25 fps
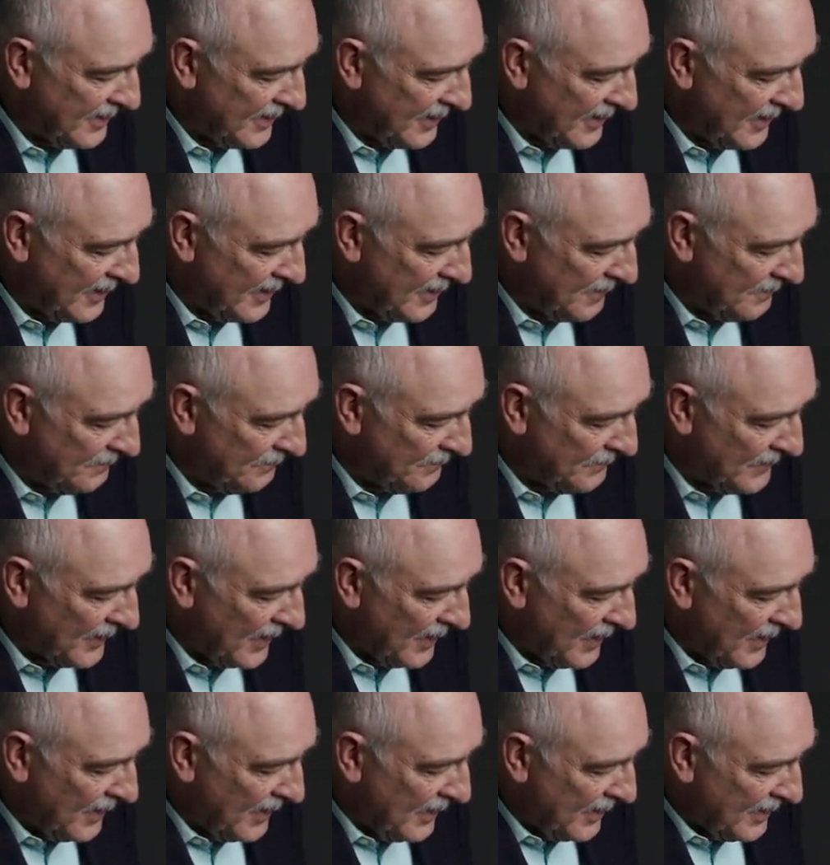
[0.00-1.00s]

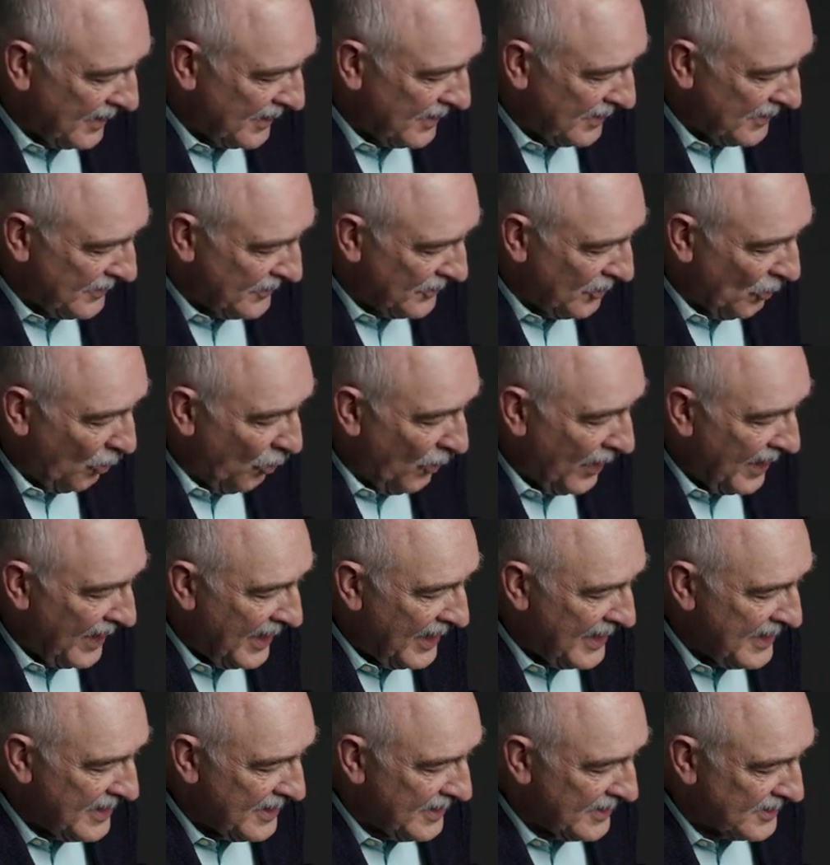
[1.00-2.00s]
the
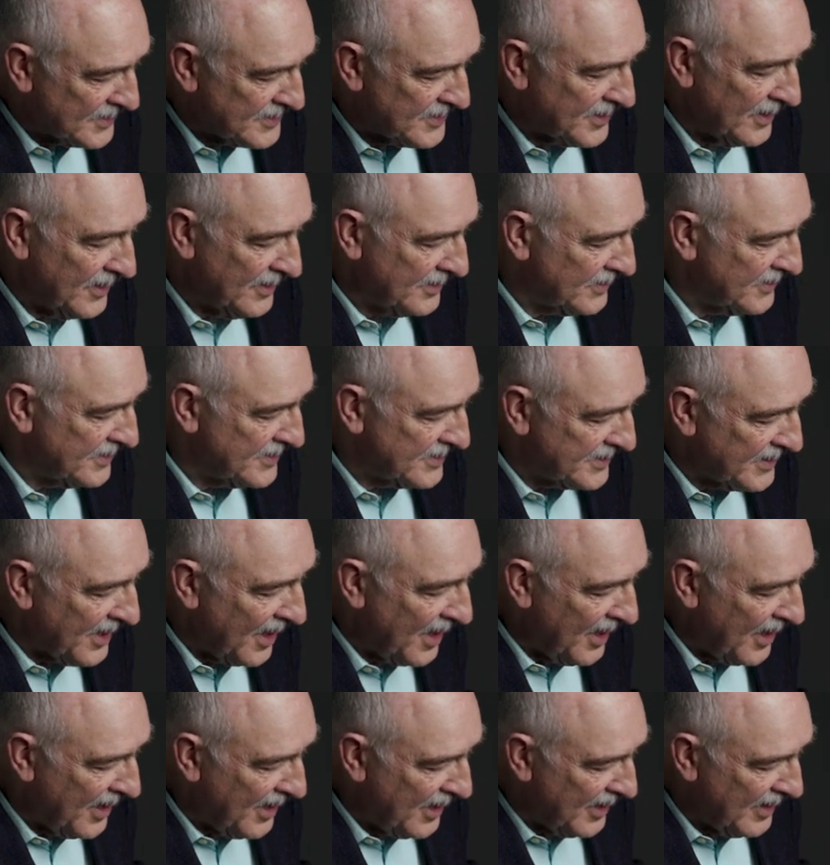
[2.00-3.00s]
way a certain
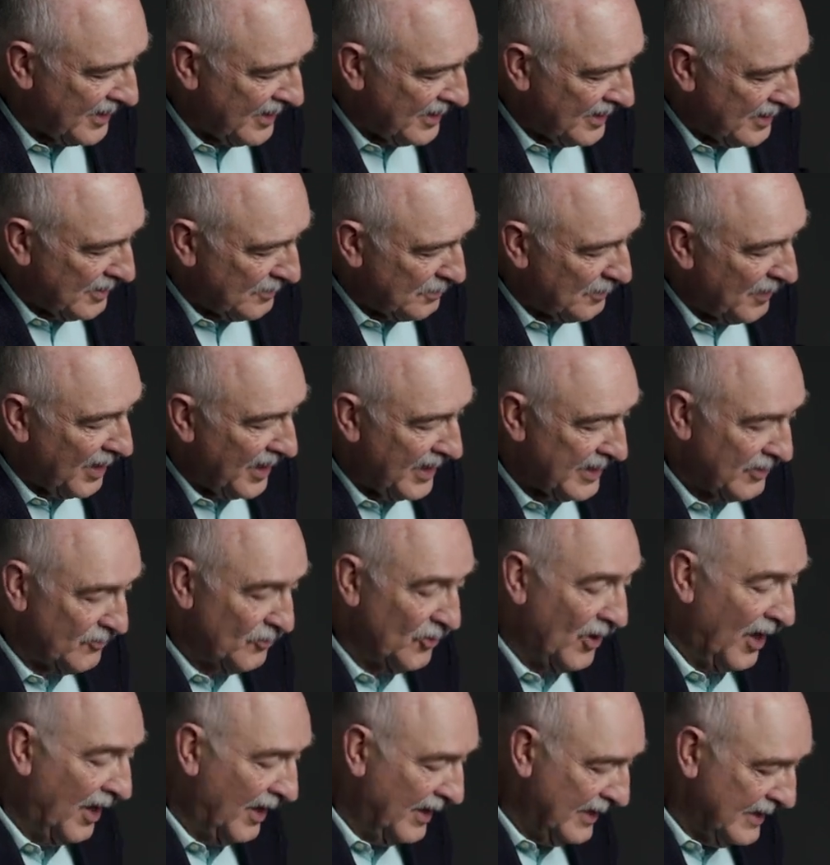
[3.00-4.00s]
star might
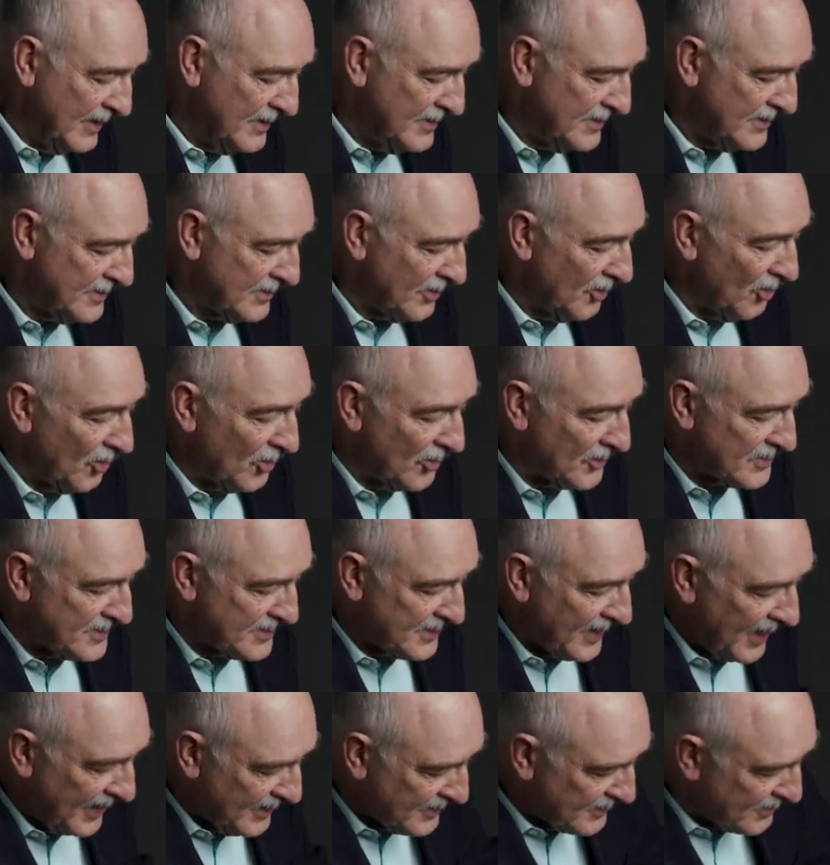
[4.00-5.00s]
rise or
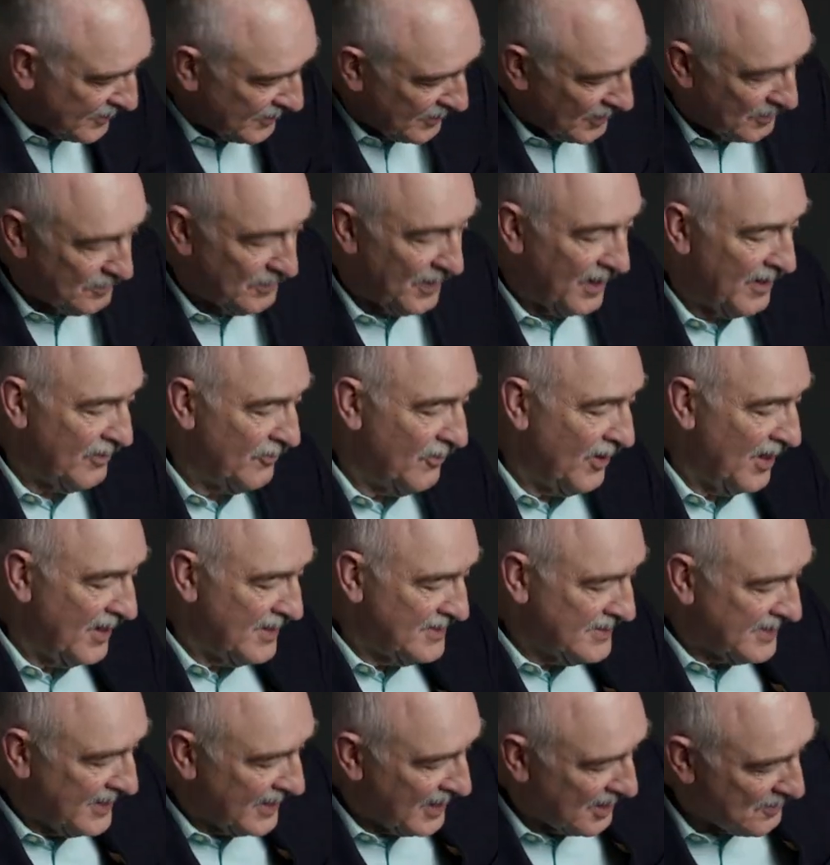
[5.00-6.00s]
set. And by
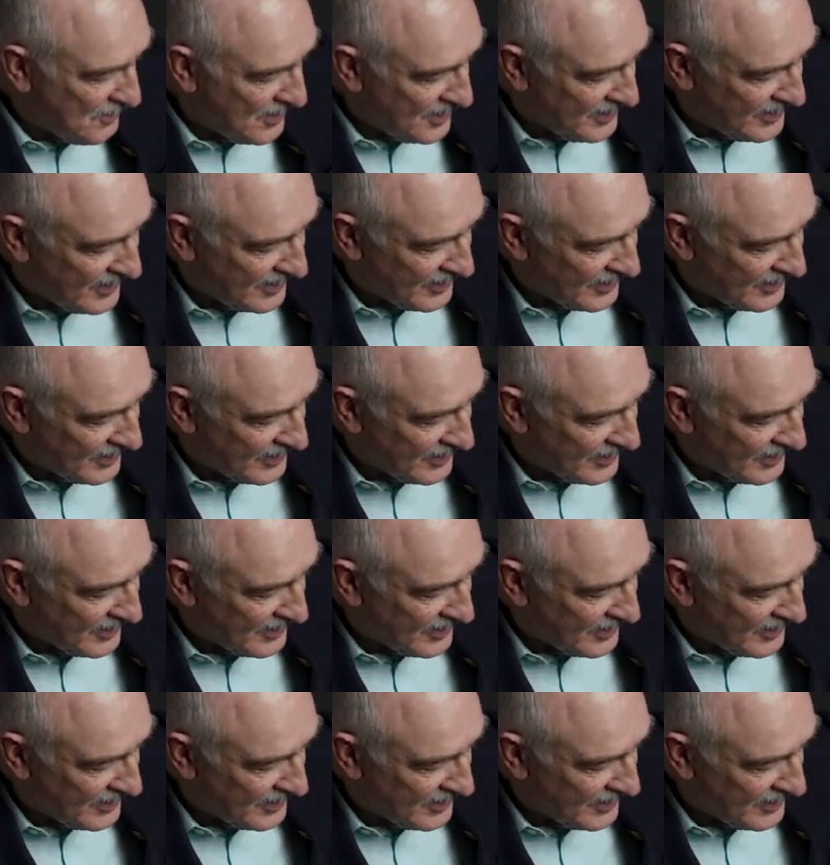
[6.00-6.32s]
rising, I mean